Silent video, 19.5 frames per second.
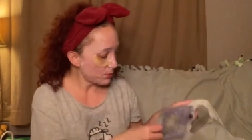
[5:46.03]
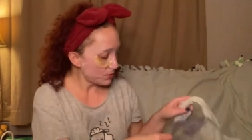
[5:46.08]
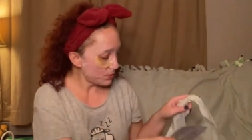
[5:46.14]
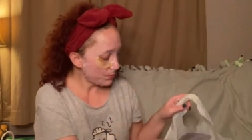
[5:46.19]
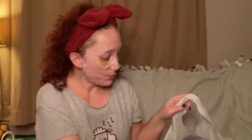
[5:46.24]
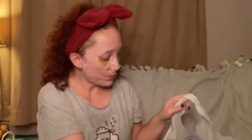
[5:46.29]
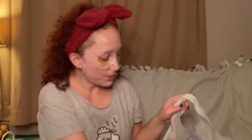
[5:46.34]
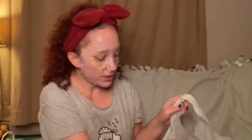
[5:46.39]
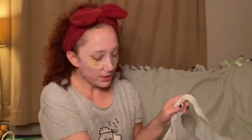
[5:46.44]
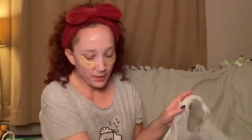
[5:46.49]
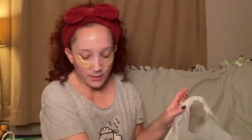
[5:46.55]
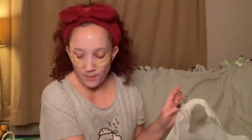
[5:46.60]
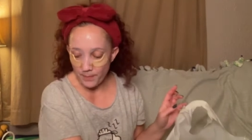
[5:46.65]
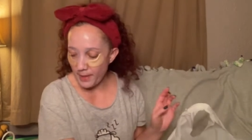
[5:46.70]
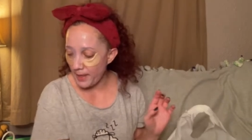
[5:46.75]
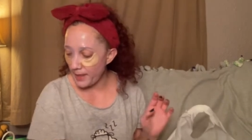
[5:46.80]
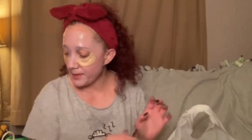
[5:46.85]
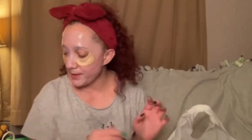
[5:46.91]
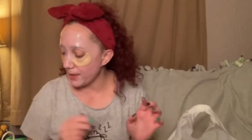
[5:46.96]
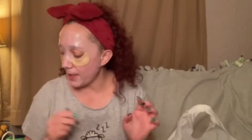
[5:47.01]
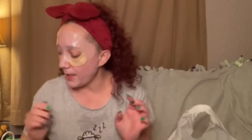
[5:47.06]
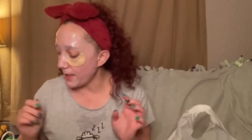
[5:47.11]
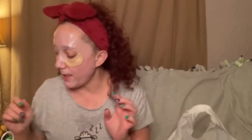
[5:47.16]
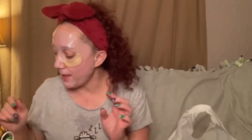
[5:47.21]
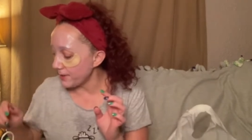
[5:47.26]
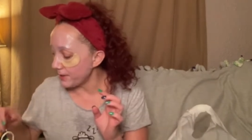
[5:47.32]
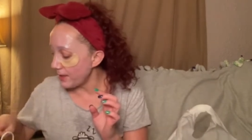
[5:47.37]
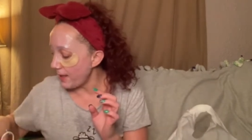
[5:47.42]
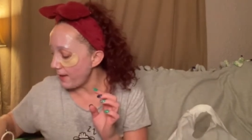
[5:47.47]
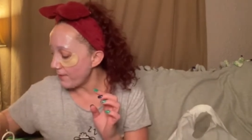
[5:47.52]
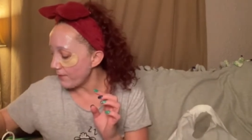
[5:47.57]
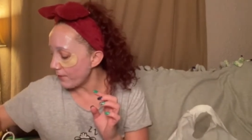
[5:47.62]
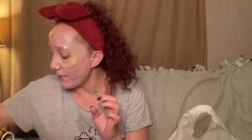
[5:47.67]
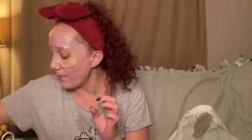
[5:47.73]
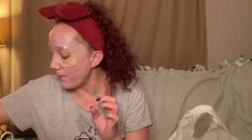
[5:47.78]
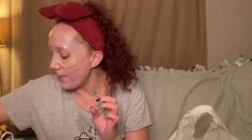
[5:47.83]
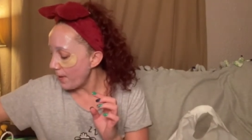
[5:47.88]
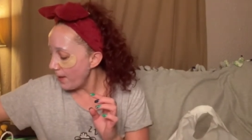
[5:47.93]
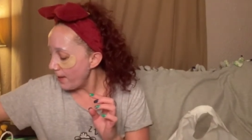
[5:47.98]
was a pretty good mask. I got that
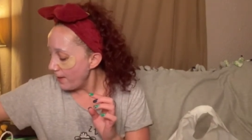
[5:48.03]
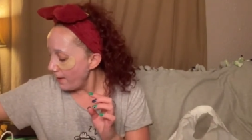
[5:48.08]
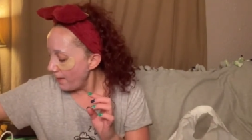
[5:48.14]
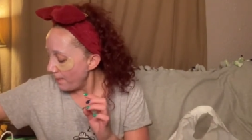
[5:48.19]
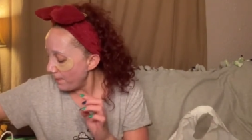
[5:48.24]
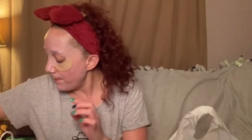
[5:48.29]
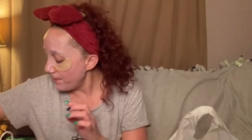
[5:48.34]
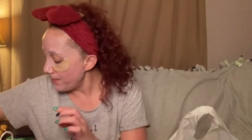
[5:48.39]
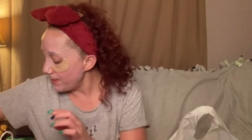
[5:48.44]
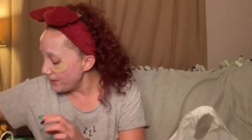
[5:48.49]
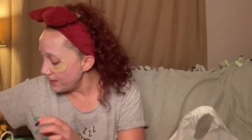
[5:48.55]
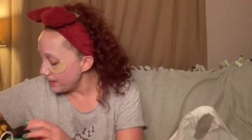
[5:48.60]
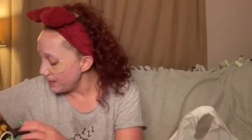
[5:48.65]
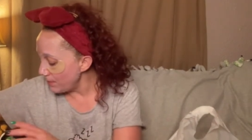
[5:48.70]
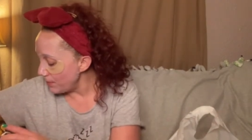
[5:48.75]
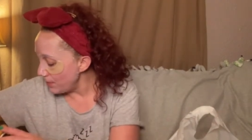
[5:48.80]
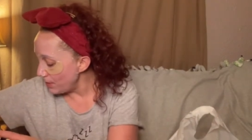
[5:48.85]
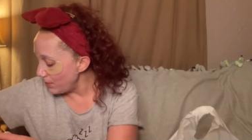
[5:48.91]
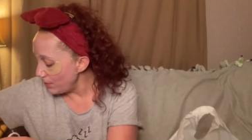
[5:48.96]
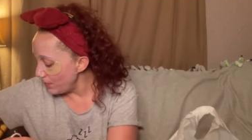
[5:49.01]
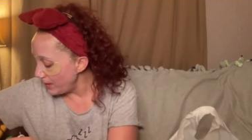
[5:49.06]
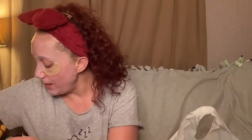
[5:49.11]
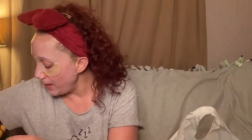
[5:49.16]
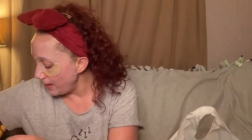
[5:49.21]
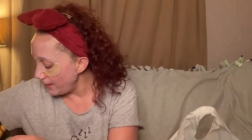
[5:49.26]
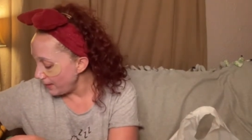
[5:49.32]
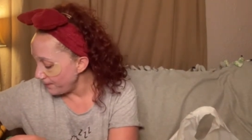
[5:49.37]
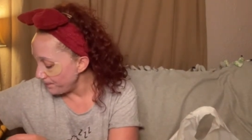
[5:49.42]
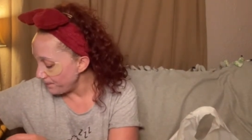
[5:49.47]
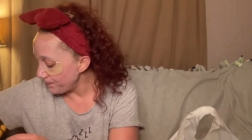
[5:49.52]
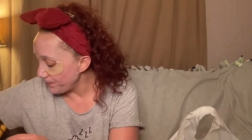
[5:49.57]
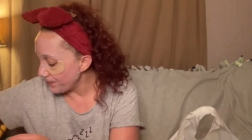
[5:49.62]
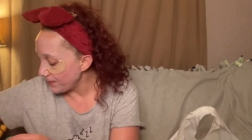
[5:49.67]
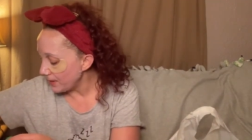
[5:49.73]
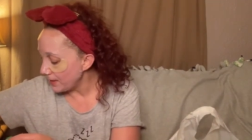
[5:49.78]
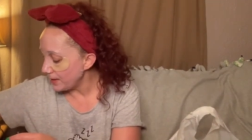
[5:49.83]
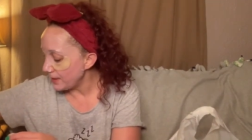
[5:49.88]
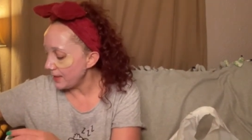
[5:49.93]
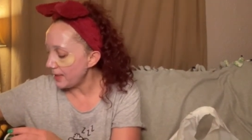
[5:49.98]
from Bizy Beauty.
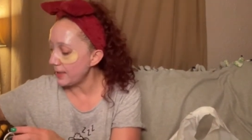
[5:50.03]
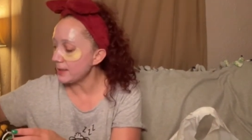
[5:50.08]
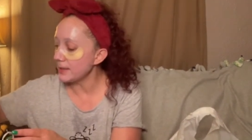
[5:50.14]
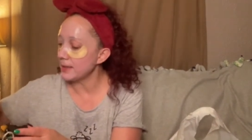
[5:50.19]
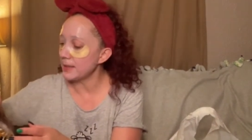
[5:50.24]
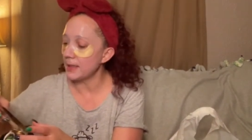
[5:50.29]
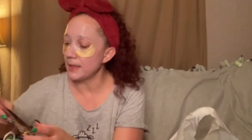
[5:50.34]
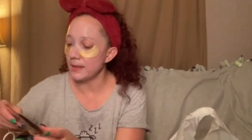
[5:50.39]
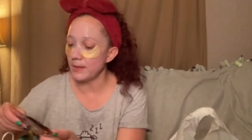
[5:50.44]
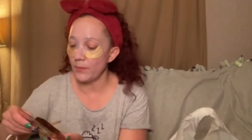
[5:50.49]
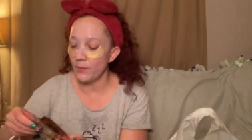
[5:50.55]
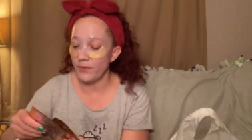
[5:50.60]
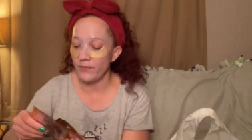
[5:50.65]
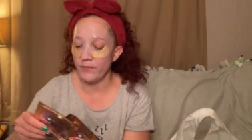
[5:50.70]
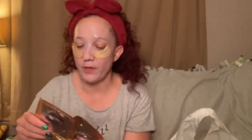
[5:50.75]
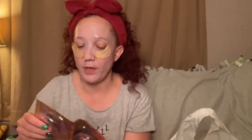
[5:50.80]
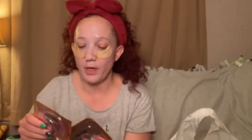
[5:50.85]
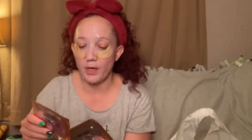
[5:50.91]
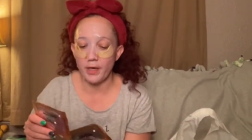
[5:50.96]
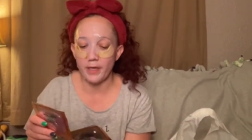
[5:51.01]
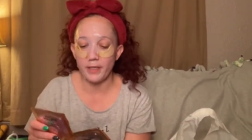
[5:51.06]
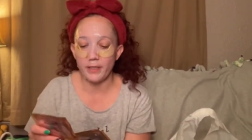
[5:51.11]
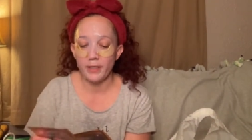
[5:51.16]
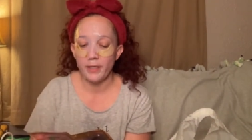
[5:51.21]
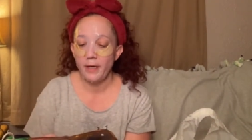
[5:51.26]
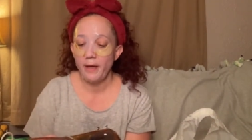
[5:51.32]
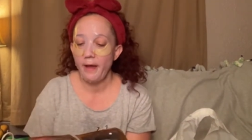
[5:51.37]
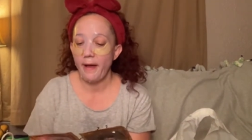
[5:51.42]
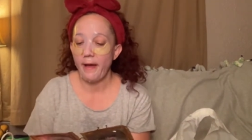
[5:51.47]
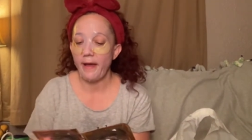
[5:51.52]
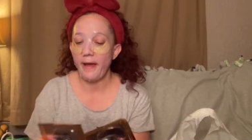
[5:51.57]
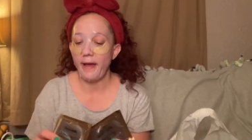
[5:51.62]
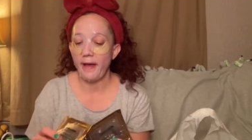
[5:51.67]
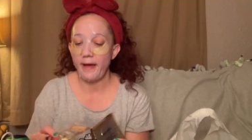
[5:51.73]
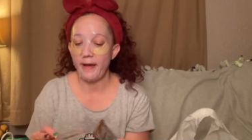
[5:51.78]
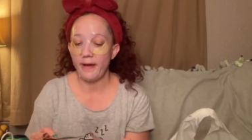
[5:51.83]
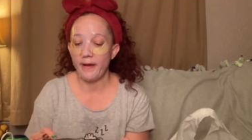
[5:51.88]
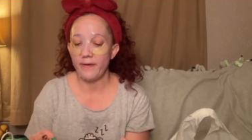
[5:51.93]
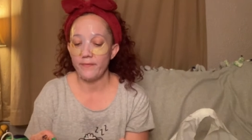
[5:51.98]
Next thing that we've got, I
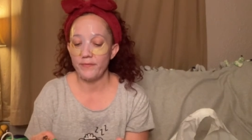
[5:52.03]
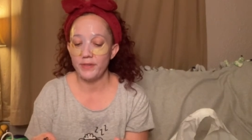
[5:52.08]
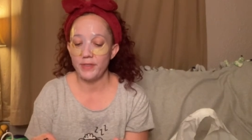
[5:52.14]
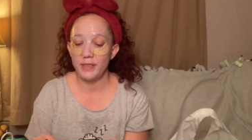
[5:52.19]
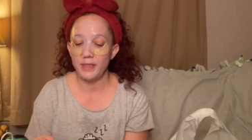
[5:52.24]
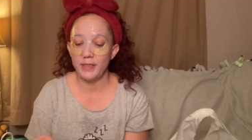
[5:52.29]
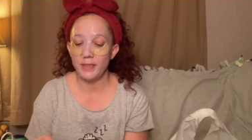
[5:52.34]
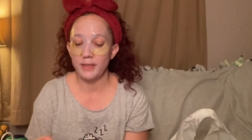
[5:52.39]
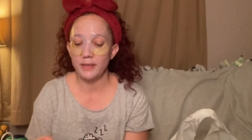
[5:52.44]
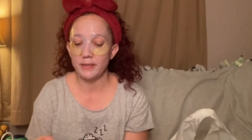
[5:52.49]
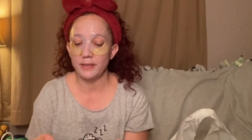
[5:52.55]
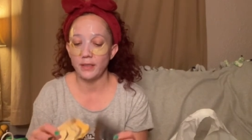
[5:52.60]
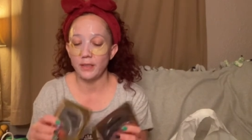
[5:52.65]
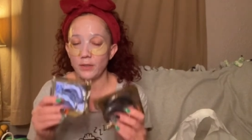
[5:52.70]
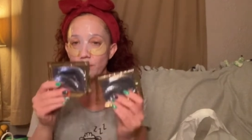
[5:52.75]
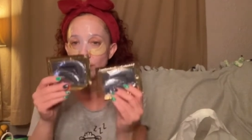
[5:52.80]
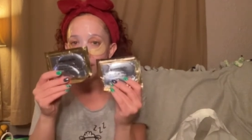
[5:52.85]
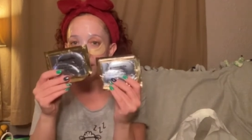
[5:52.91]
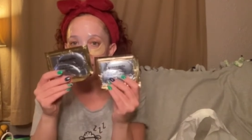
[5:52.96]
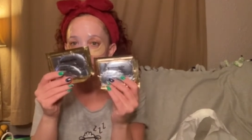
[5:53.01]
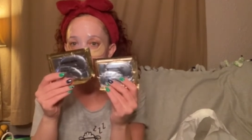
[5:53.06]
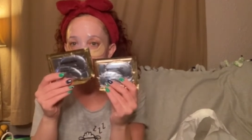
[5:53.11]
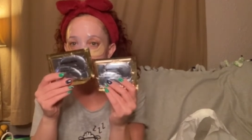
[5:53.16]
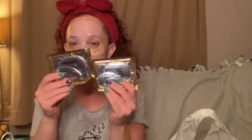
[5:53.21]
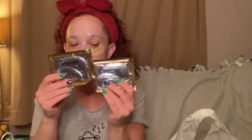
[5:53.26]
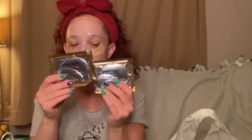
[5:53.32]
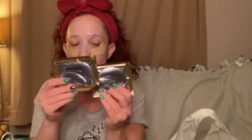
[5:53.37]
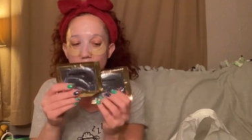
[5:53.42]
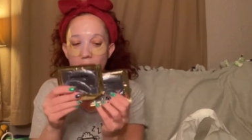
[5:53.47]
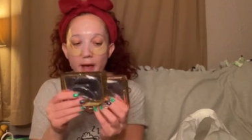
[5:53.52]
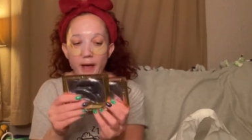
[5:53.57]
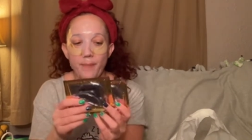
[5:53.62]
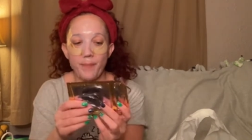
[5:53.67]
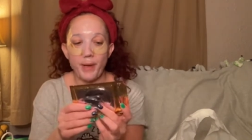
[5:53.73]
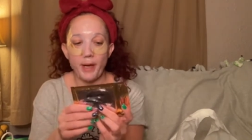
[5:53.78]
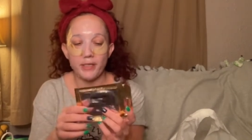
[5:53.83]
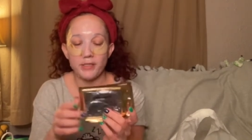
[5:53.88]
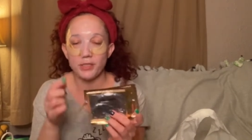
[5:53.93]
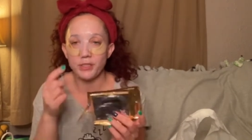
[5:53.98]
have these Grace and Stella eye
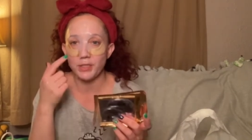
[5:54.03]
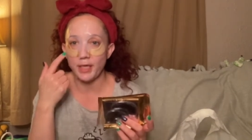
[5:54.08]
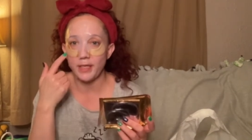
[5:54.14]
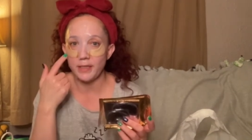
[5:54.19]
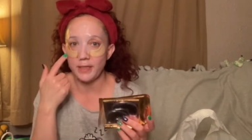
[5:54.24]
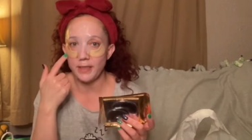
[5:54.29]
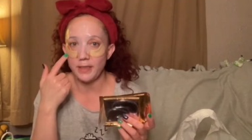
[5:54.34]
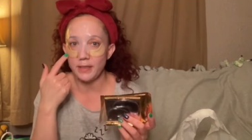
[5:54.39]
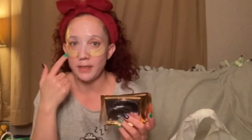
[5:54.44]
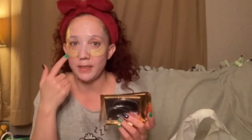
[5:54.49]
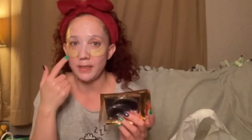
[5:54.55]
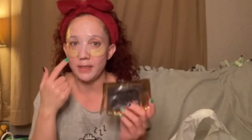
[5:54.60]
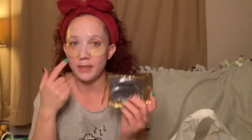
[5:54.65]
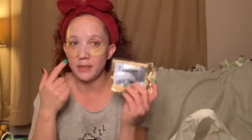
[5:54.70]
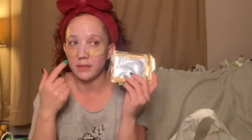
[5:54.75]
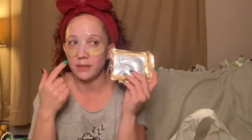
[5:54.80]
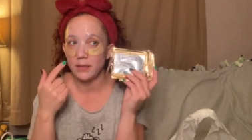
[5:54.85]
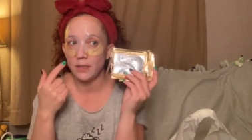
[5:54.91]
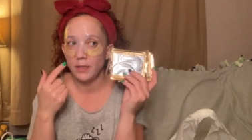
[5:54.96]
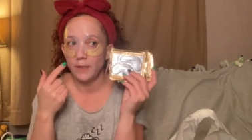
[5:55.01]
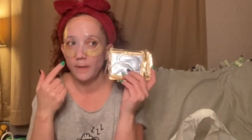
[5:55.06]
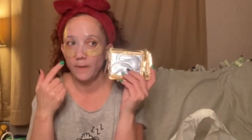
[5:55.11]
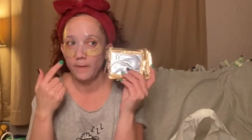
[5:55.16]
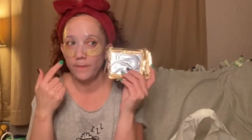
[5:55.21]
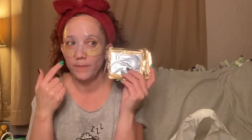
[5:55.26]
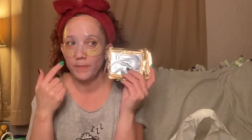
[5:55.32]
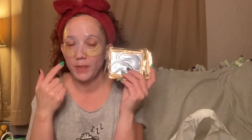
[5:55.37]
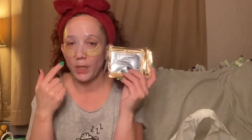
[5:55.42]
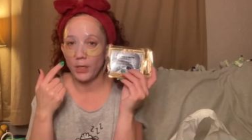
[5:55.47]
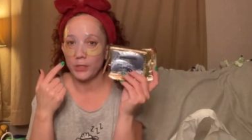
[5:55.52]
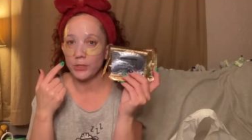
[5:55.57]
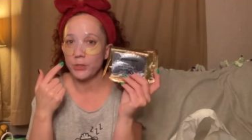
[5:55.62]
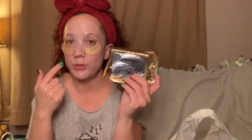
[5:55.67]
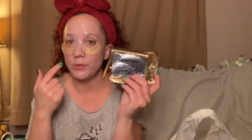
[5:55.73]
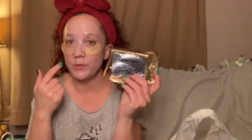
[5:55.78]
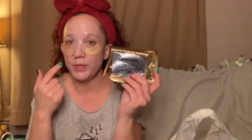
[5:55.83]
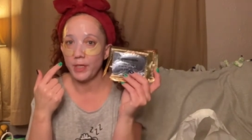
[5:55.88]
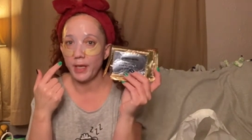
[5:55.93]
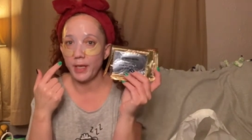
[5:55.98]
patches. I think these are
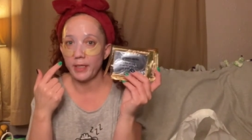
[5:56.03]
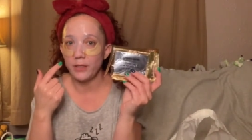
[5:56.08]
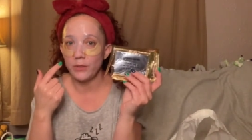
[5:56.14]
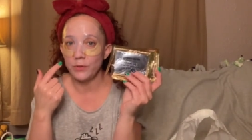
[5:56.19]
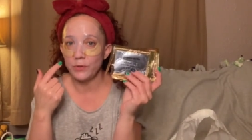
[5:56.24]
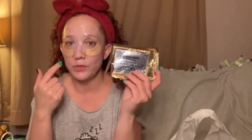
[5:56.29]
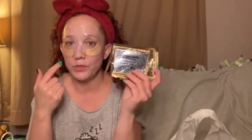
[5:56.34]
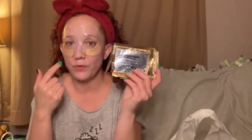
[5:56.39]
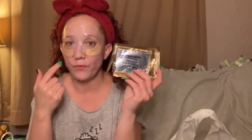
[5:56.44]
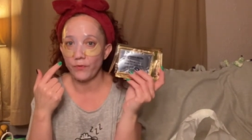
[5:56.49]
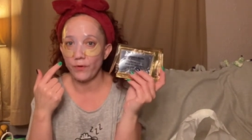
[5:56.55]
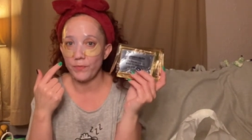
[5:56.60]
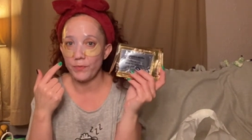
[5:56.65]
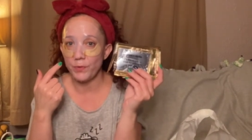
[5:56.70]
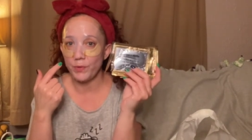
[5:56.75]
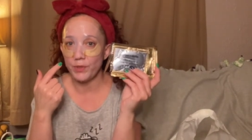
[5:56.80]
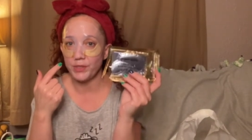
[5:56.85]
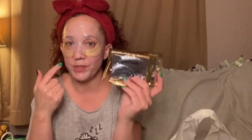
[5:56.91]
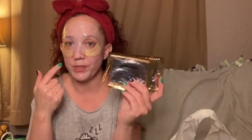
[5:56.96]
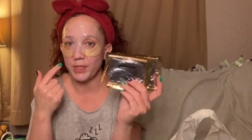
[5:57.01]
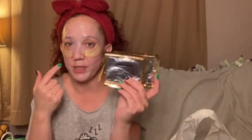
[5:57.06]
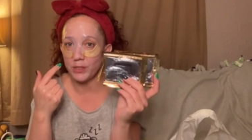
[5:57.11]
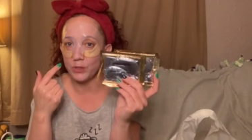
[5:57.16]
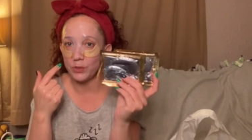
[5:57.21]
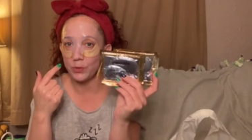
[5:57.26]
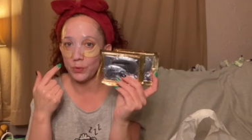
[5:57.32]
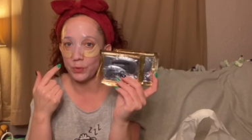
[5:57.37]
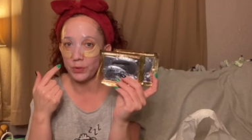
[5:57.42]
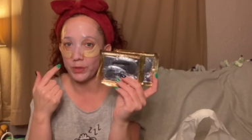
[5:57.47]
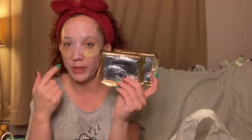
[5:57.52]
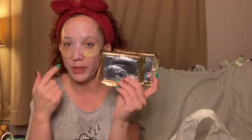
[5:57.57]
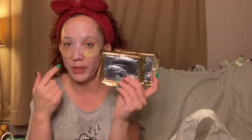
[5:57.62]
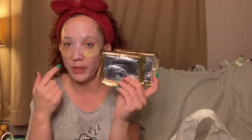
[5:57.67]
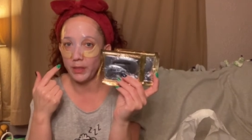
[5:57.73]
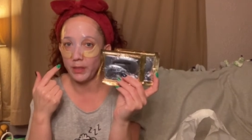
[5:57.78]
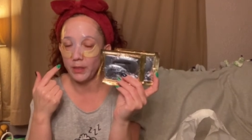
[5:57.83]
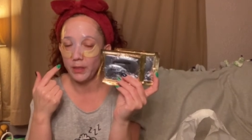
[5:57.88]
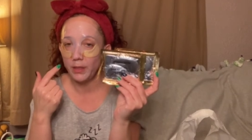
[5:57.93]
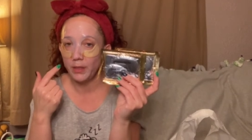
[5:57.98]
two that I used from the ones that Julie